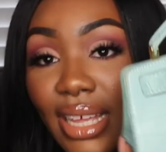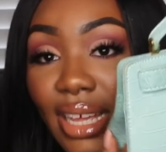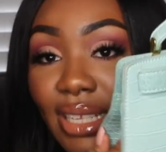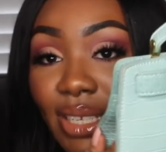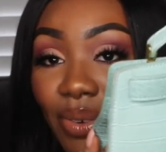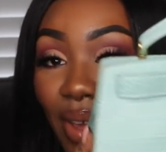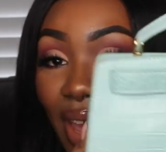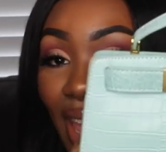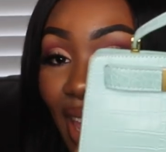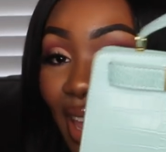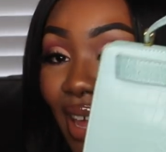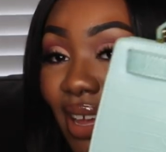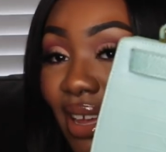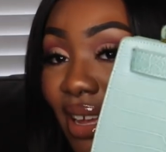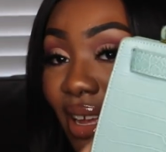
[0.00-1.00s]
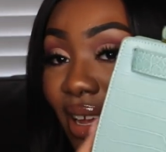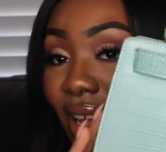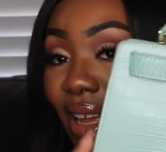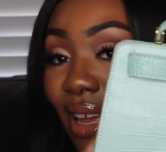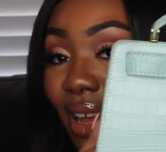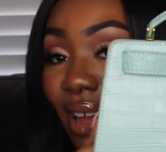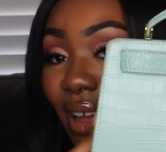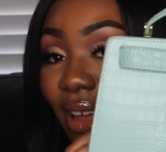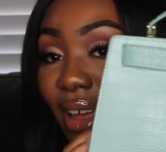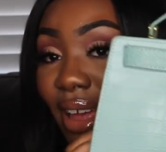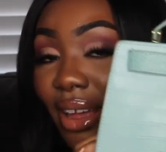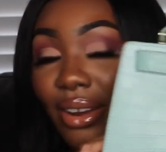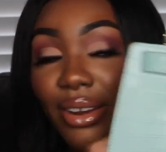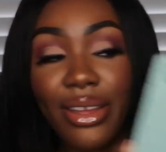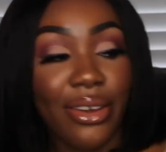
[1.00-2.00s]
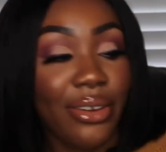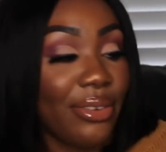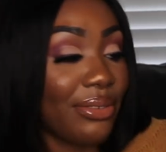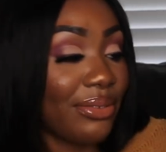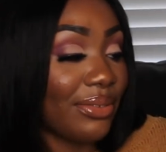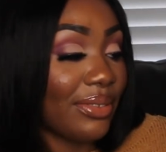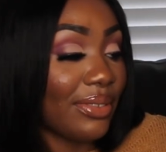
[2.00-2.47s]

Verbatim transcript: it's okay. I don't know.